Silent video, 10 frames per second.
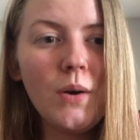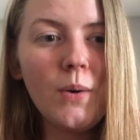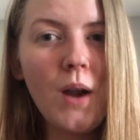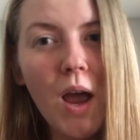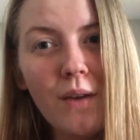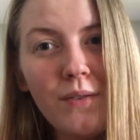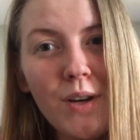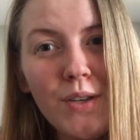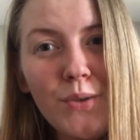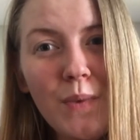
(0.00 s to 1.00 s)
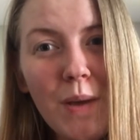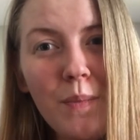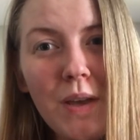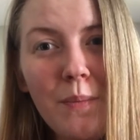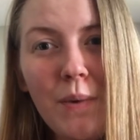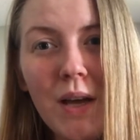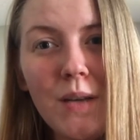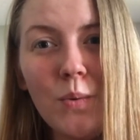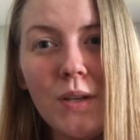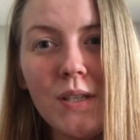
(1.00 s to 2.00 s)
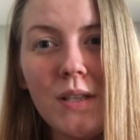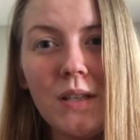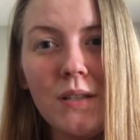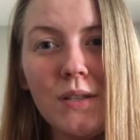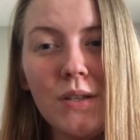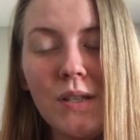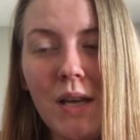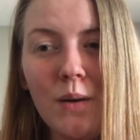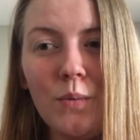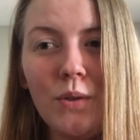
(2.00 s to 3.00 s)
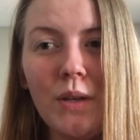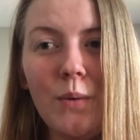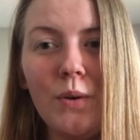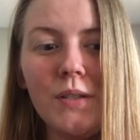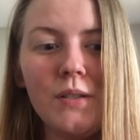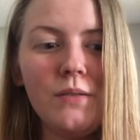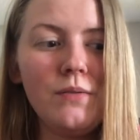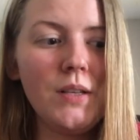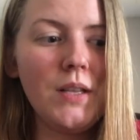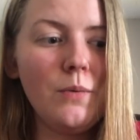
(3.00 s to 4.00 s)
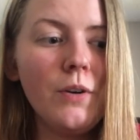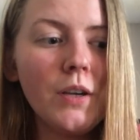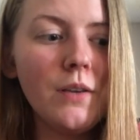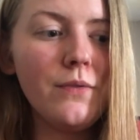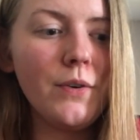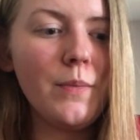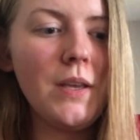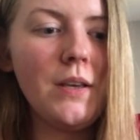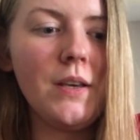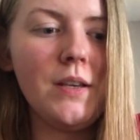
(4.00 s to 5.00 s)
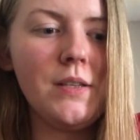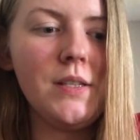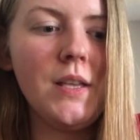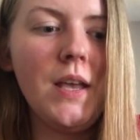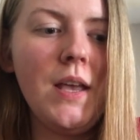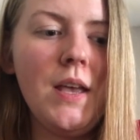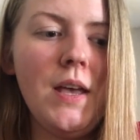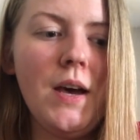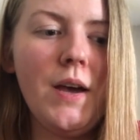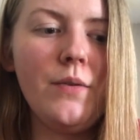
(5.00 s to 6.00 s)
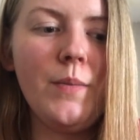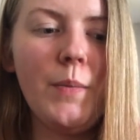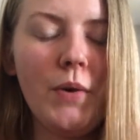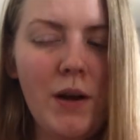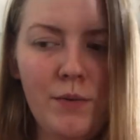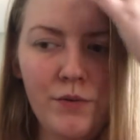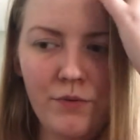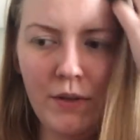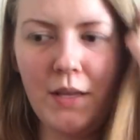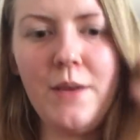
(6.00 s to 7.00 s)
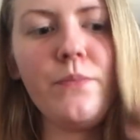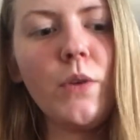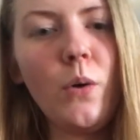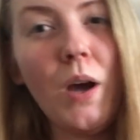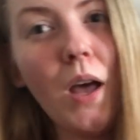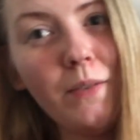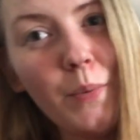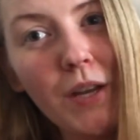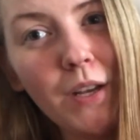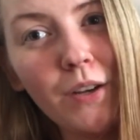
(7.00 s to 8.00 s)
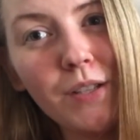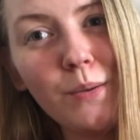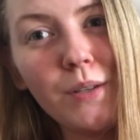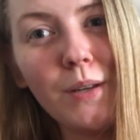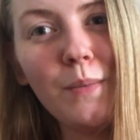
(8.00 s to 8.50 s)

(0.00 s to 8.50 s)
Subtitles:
on average, maybe, but it wasn't sustainable. It wasn't really working for me because I remember I was really, oh, I have a pen here because I was gonna